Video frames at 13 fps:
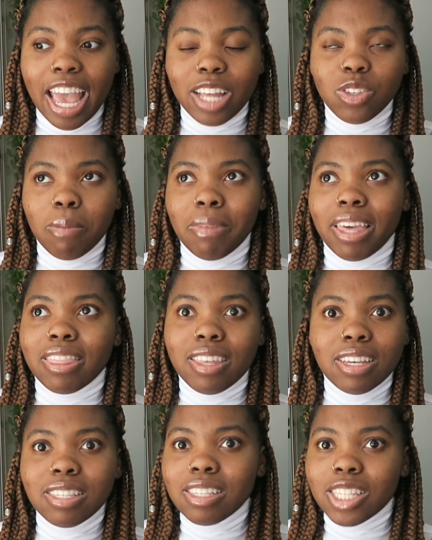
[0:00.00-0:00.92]
And so I'm like,
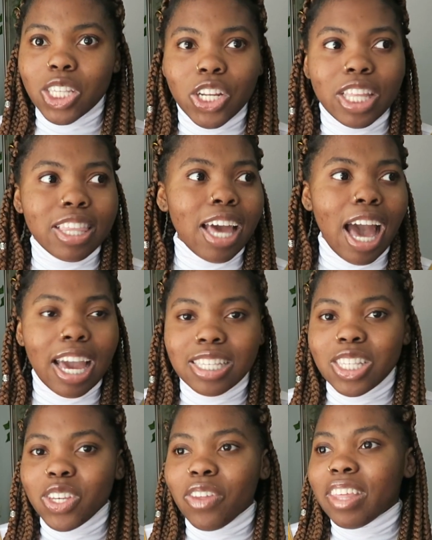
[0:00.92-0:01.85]
this is literally the
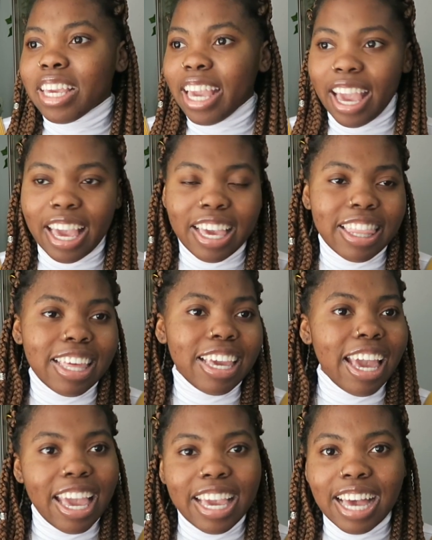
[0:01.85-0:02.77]
icing on the cake, and the
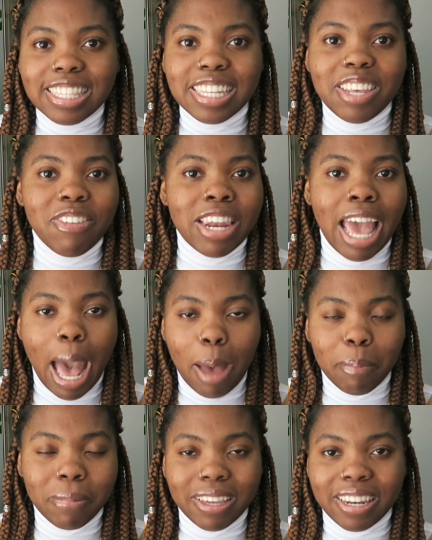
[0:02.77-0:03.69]
cake hasn't even
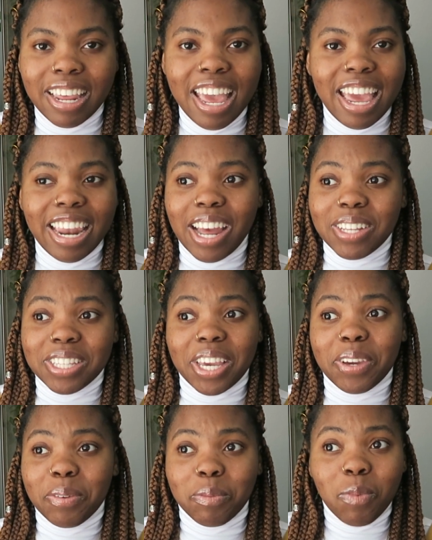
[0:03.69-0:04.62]
happened. And I was
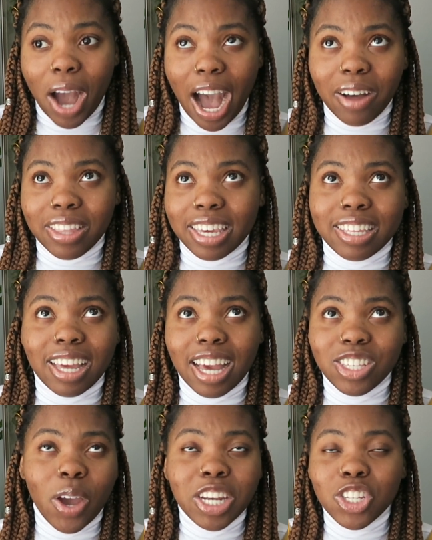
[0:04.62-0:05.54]
like, wow, like,
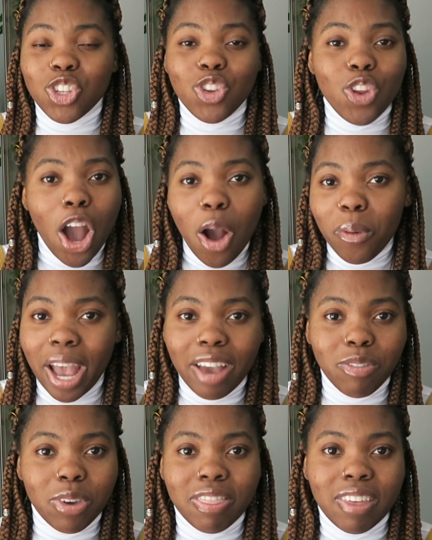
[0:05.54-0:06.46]
so I just know
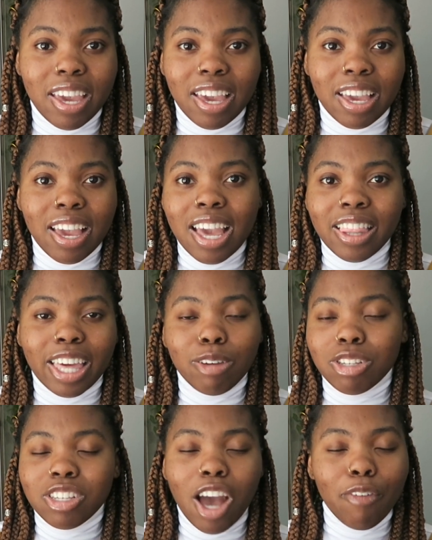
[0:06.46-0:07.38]
everything, like
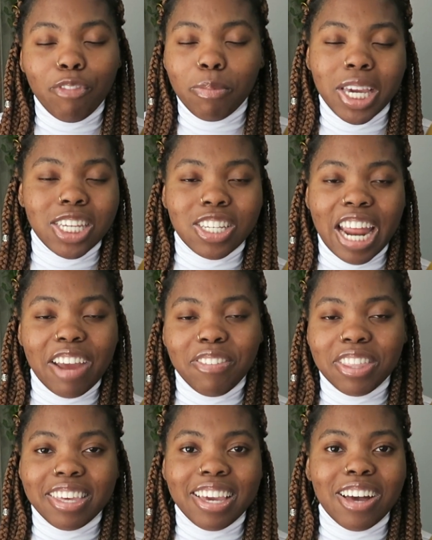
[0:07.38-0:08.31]
it's just confirmation,
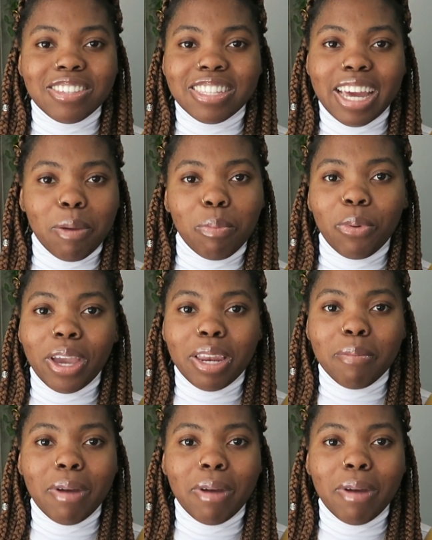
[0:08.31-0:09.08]
everything else that I prayed